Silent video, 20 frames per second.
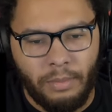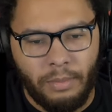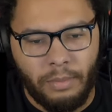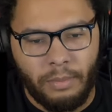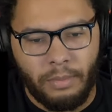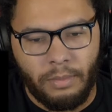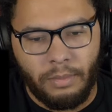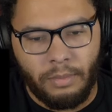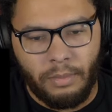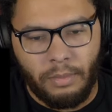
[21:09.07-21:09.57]

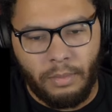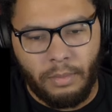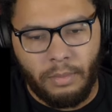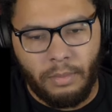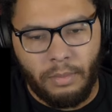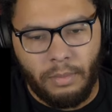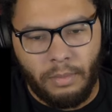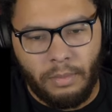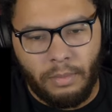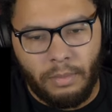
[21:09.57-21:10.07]

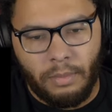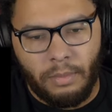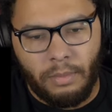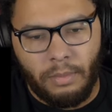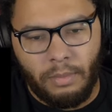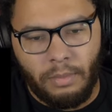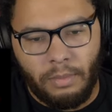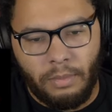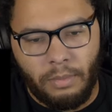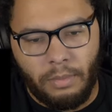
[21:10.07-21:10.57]

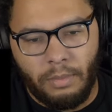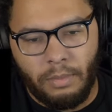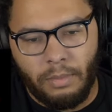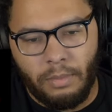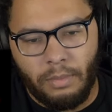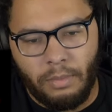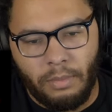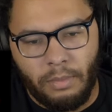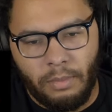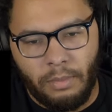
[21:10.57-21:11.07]

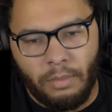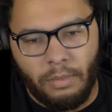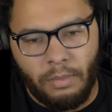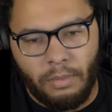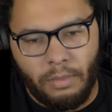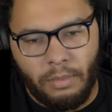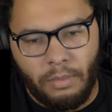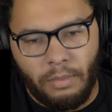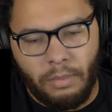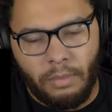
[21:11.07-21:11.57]

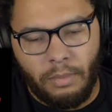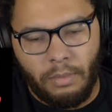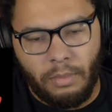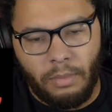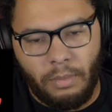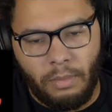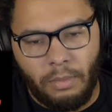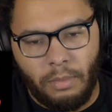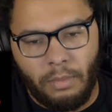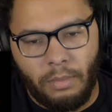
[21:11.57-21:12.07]

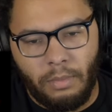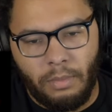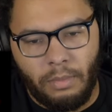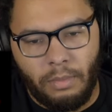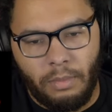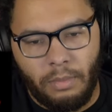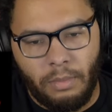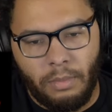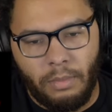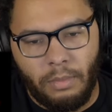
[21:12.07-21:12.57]

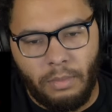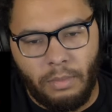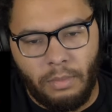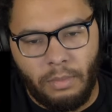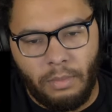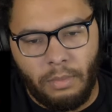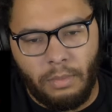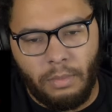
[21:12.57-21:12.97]
[no speech]